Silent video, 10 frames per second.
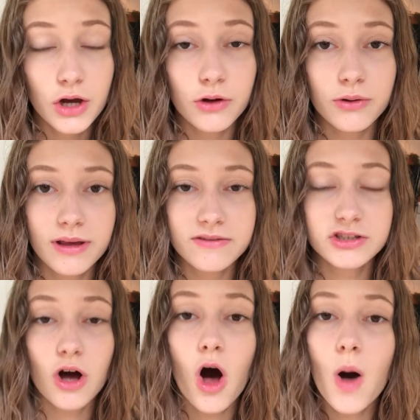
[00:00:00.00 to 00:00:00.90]
who gives
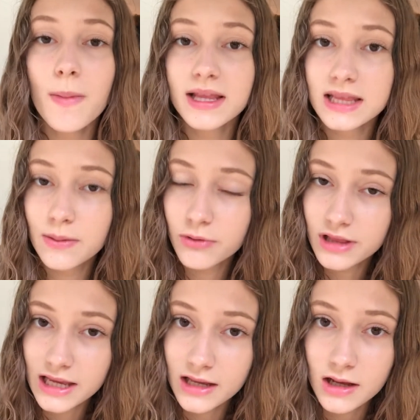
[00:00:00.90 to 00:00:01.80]
to all men
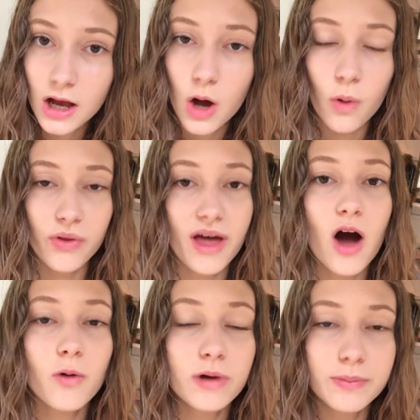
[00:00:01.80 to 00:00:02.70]
liberally,
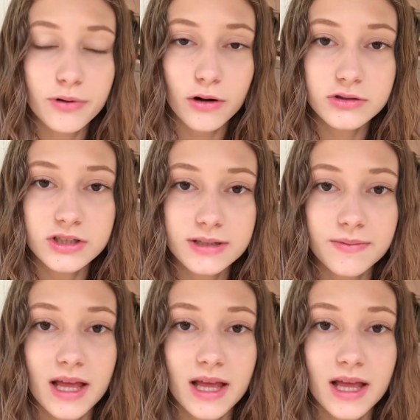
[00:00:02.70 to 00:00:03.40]
without reproach,